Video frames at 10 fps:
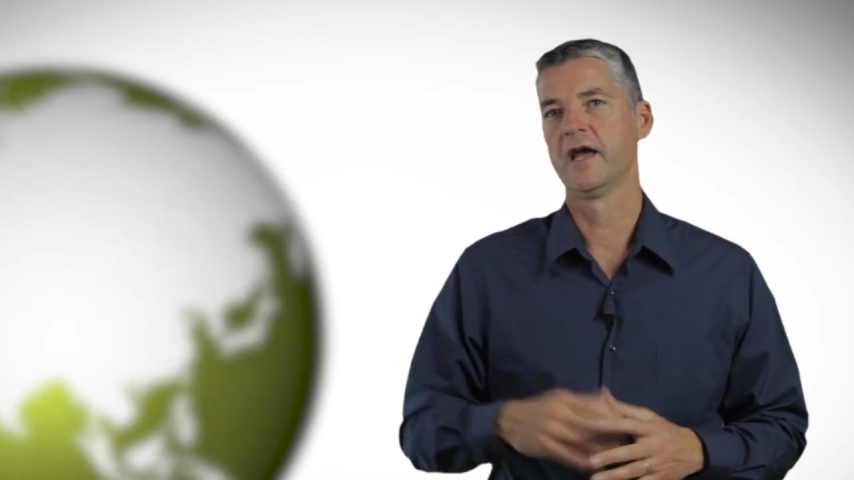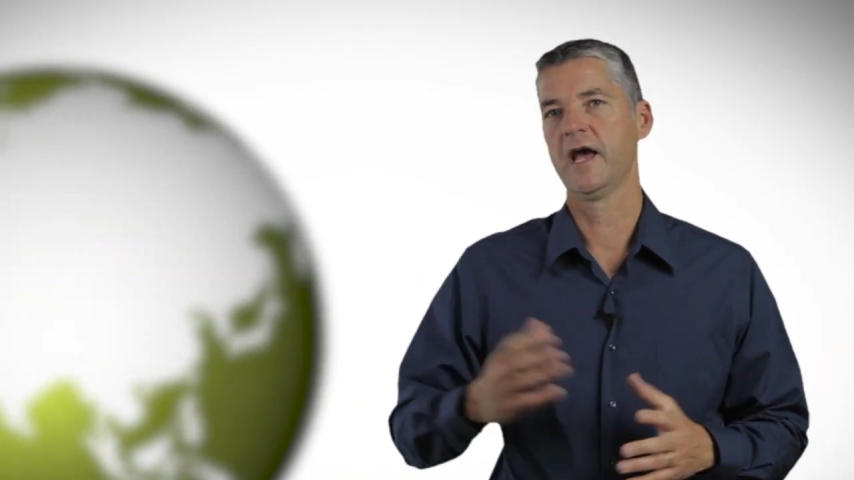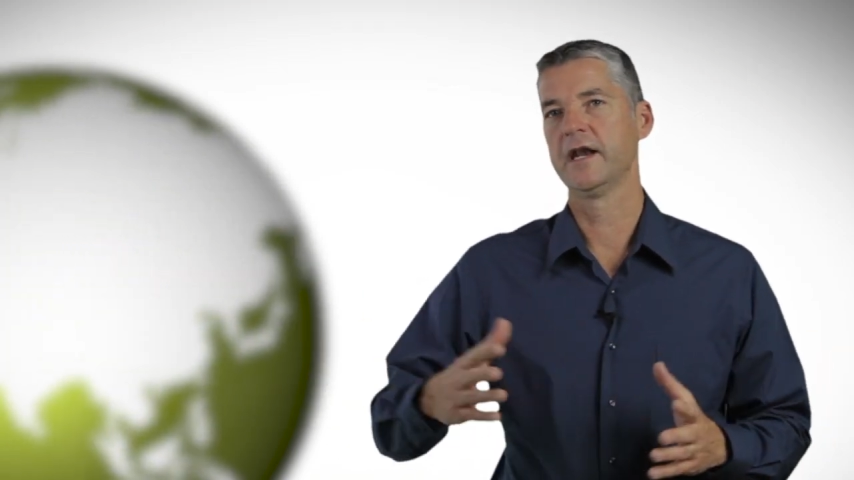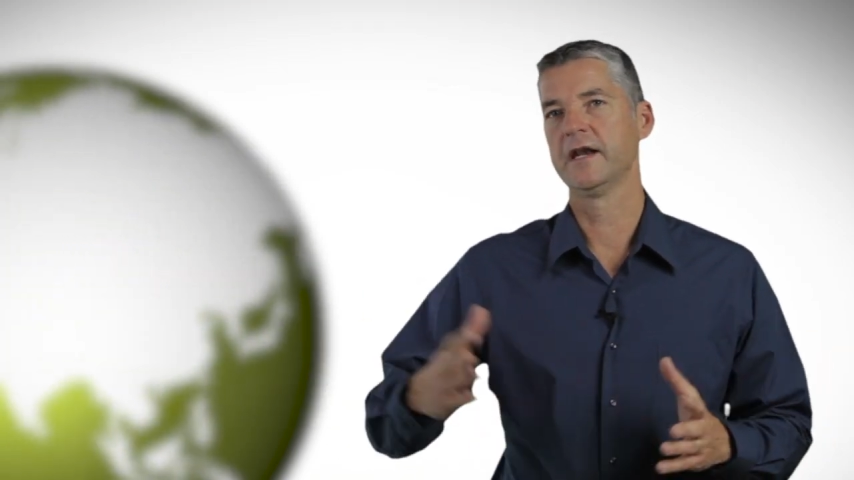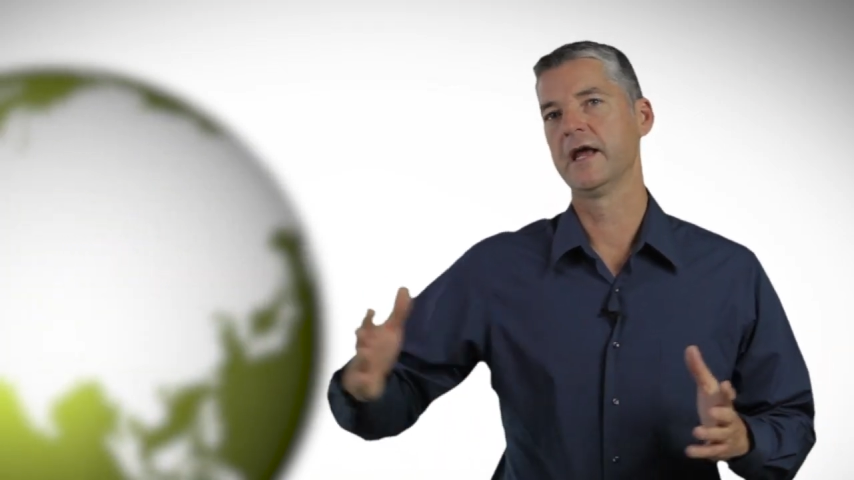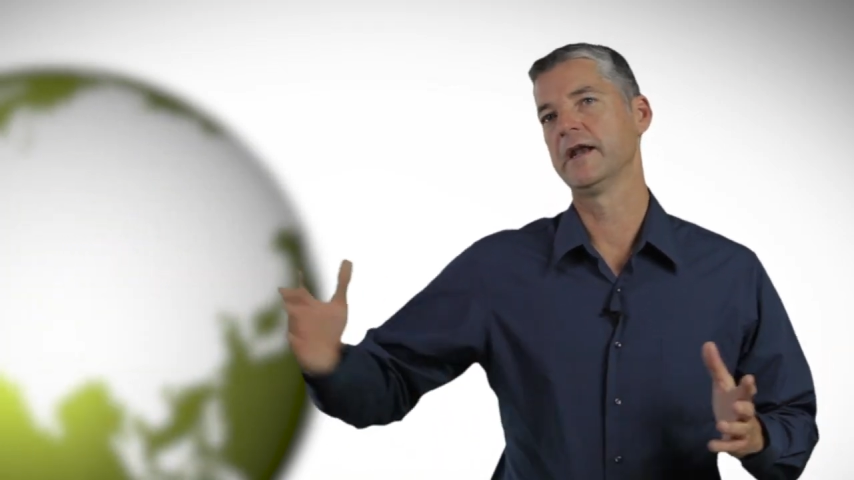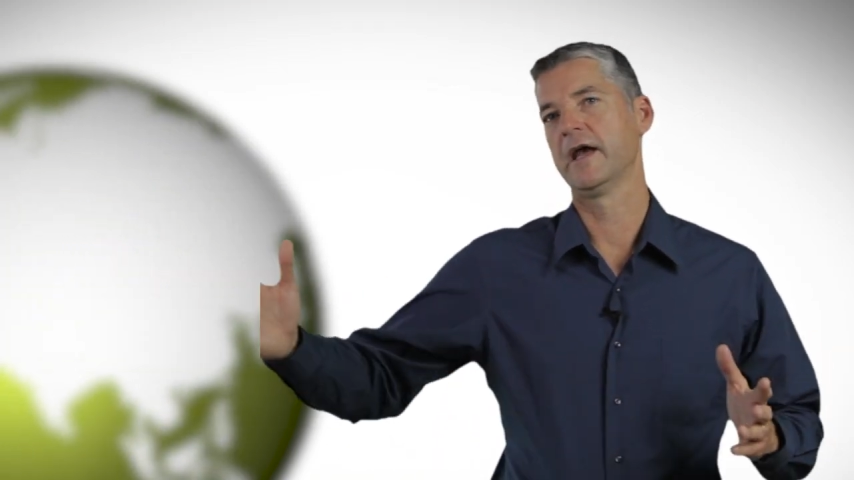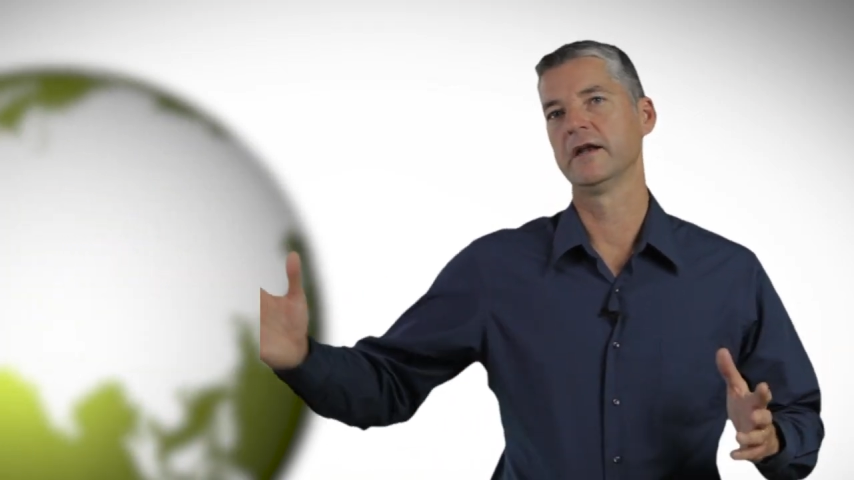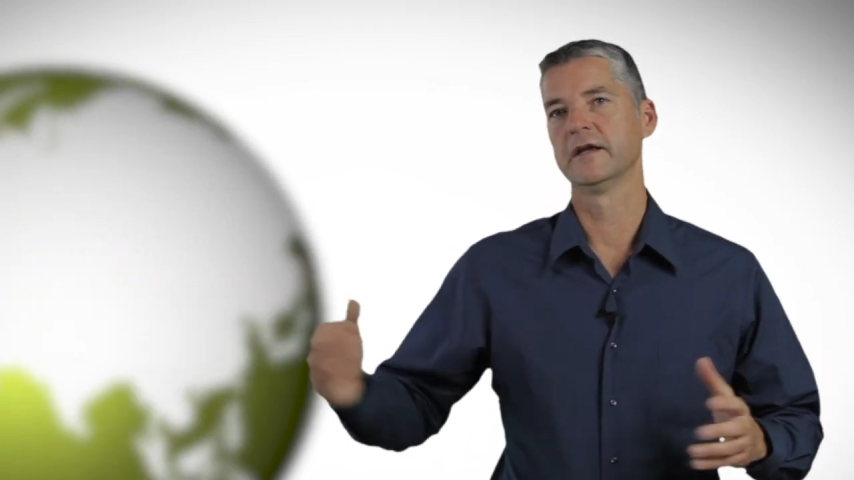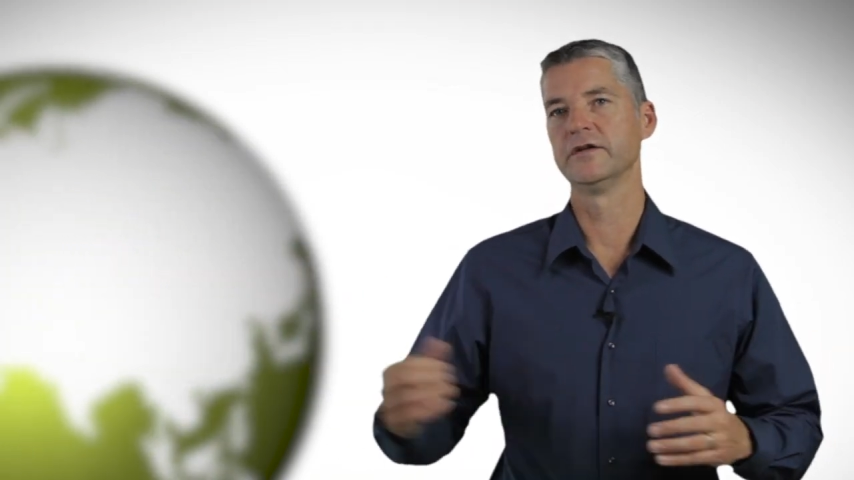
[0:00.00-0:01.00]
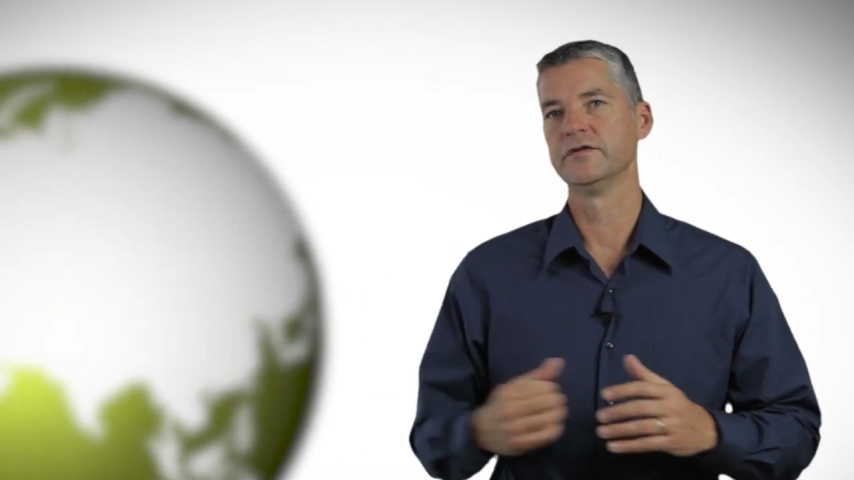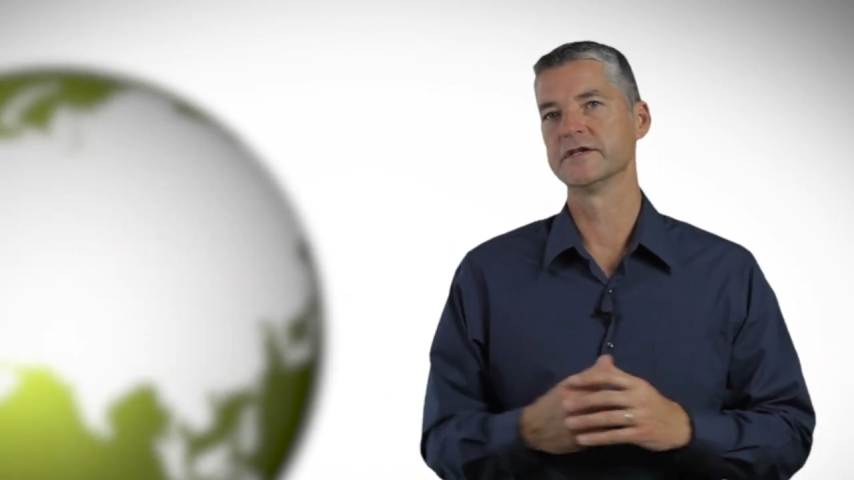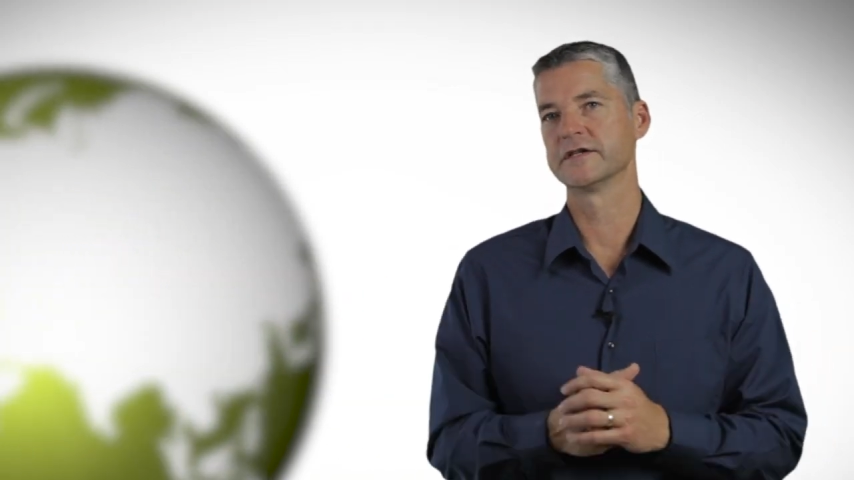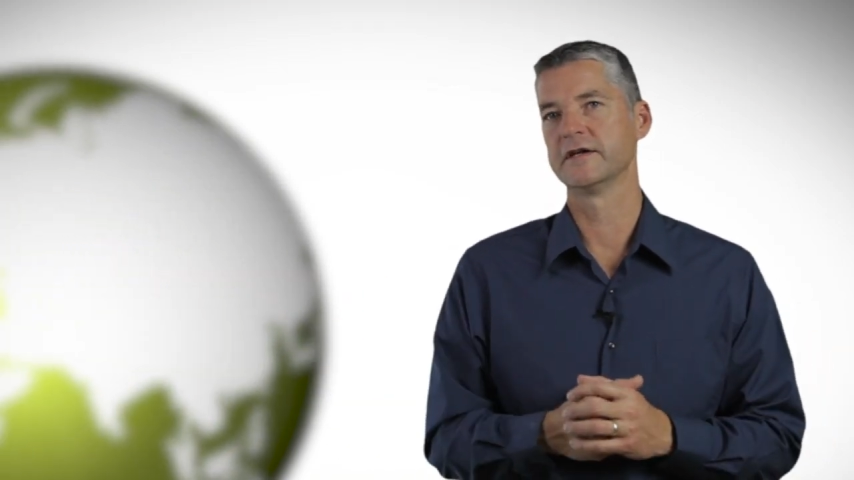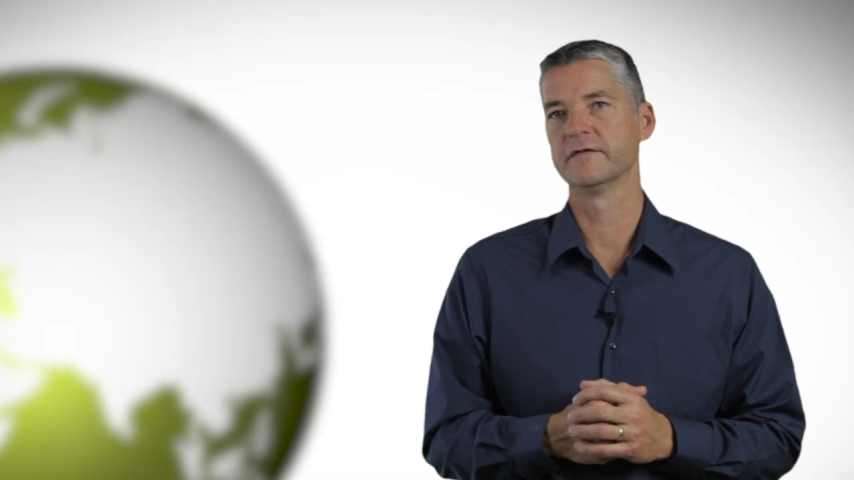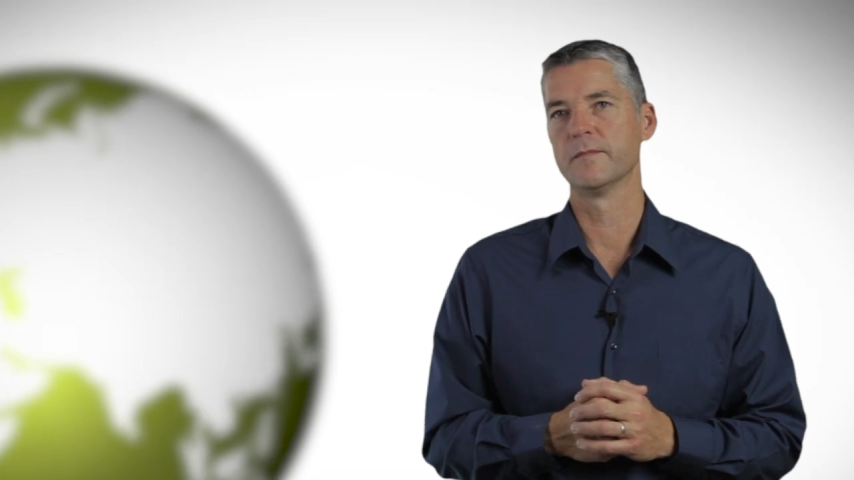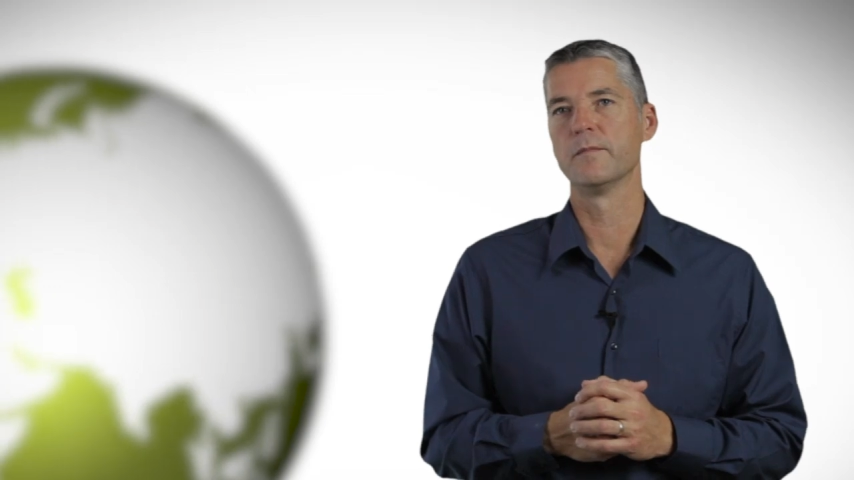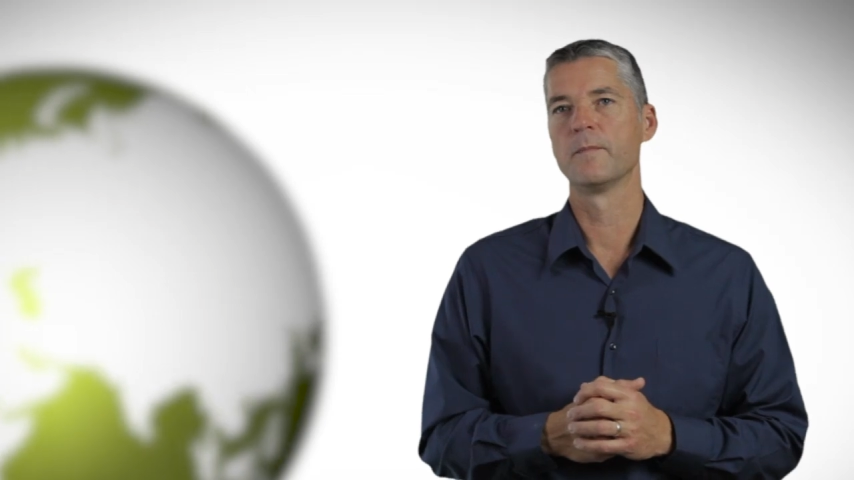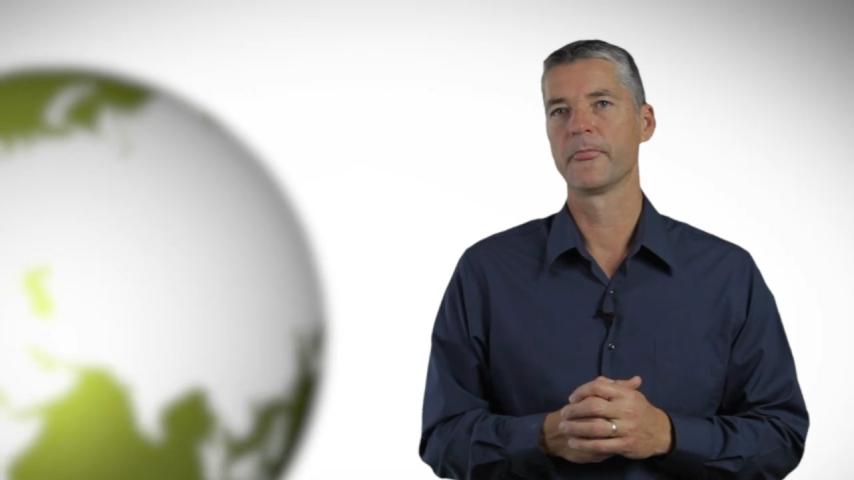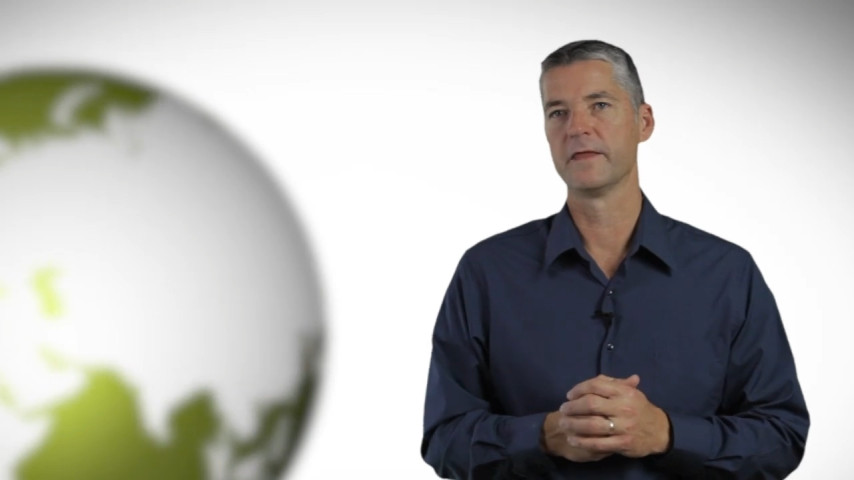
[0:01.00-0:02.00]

and you just give them